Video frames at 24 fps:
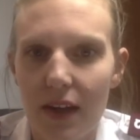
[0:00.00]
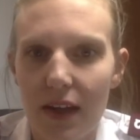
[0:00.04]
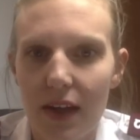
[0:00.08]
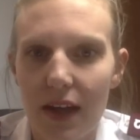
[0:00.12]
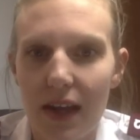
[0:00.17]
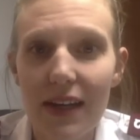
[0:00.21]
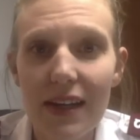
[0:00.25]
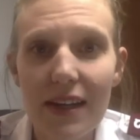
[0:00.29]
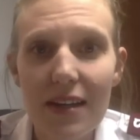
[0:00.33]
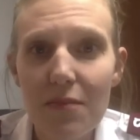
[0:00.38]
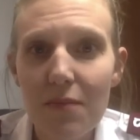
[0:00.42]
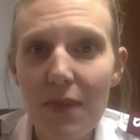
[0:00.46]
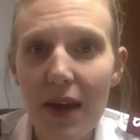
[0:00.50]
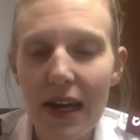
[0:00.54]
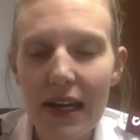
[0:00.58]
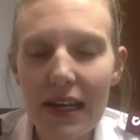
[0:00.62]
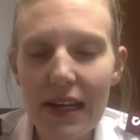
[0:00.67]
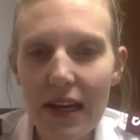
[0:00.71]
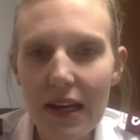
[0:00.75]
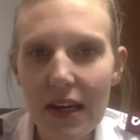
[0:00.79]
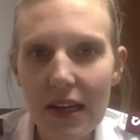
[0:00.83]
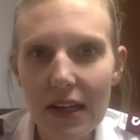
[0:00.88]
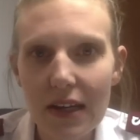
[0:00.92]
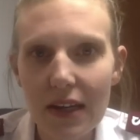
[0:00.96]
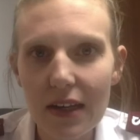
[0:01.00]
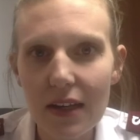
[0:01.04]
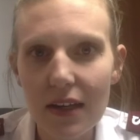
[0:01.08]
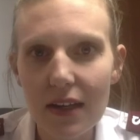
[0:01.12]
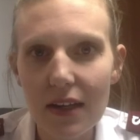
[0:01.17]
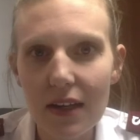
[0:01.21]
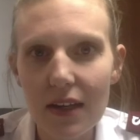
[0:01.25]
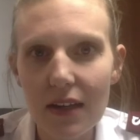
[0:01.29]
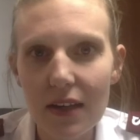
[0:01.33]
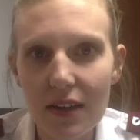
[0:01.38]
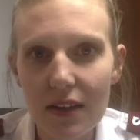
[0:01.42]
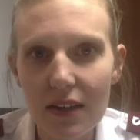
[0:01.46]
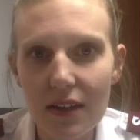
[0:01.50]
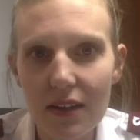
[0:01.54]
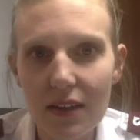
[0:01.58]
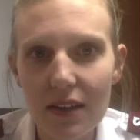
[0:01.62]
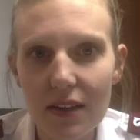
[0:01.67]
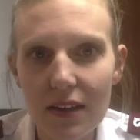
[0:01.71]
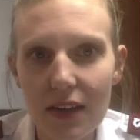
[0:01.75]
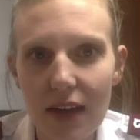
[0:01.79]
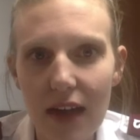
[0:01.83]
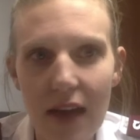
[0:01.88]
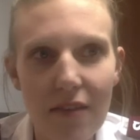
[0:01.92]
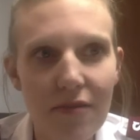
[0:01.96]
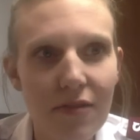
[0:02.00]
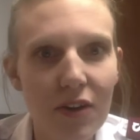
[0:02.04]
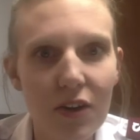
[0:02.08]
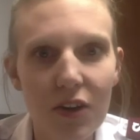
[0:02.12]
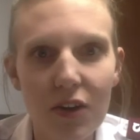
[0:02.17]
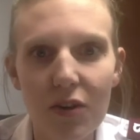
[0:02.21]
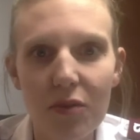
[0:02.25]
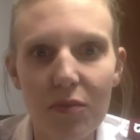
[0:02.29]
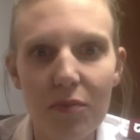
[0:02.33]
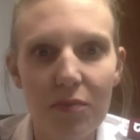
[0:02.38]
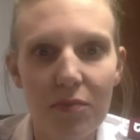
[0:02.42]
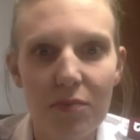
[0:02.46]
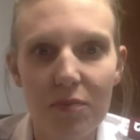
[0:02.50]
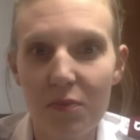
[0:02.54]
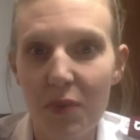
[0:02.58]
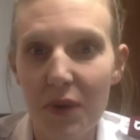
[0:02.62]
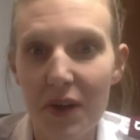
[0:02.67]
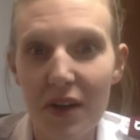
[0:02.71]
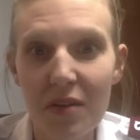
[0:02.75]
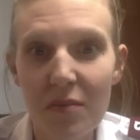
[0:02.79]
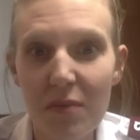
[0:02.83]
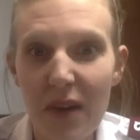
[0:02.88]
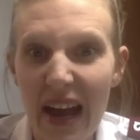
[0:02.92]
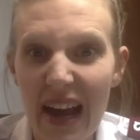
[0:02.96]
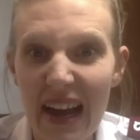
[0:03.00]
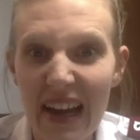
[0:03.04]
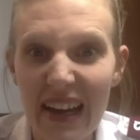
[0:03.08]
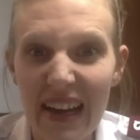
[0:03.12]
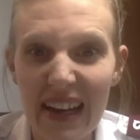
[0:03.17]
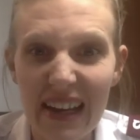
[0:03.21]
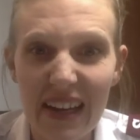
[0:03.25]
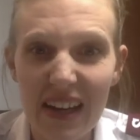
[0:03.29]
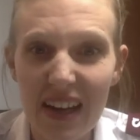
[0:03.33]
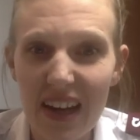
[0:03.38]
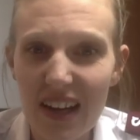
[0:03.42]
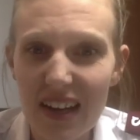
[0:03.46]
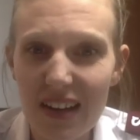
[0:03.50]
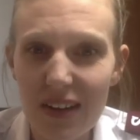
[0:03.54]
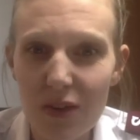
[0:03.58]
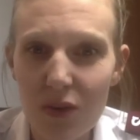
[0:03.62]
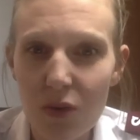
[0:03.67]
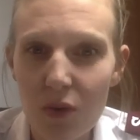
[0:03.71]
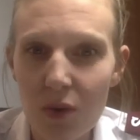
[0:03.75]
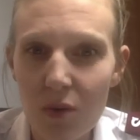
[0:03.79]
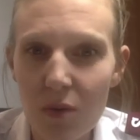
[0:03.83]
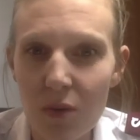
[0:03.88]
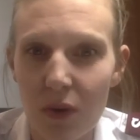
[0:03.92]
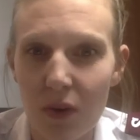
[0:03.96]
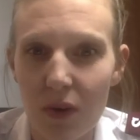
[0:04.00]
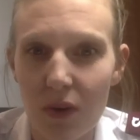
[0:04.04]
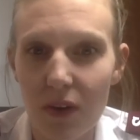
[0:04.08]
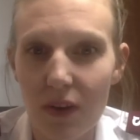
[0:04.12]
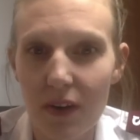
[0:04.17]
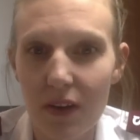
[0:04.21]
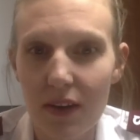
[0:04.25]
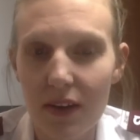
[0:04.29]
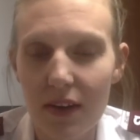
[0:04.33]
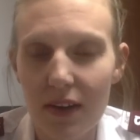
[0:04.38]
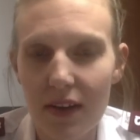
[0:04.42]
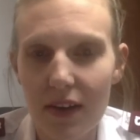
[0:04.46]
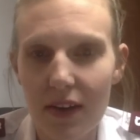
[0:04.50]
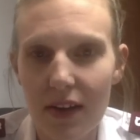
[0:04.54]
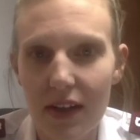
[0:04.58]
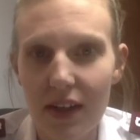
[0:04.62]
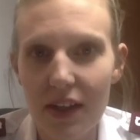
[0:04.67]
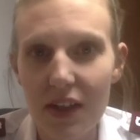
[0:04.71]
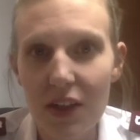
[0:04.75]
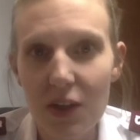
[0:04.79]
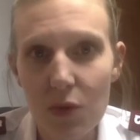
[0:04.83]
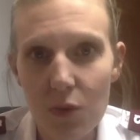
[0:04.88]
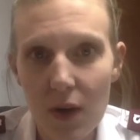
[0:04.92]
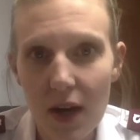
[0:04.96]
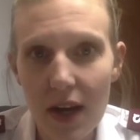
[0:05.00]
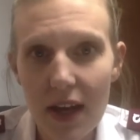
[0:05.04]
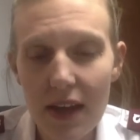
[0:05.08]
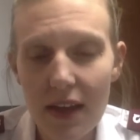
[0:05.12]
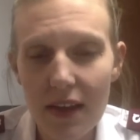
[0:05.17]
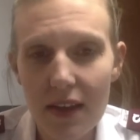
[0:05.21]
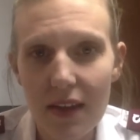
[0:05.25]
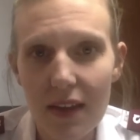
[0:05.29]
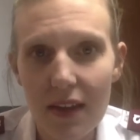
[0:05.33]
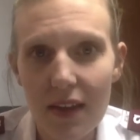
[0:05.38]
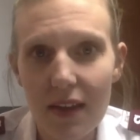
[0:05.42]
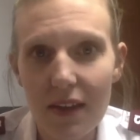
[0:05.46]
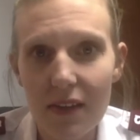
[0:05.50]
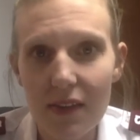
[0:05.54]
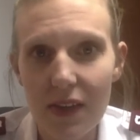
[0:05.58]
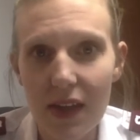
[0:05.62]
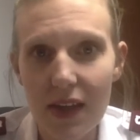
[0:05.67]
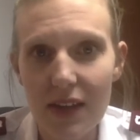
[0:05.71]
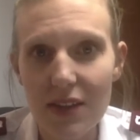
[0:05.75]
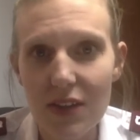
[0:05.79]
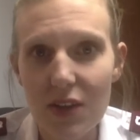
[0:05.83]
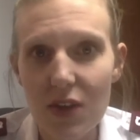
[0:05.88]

And he may not ever bring back any kind of normal. And you know what? That's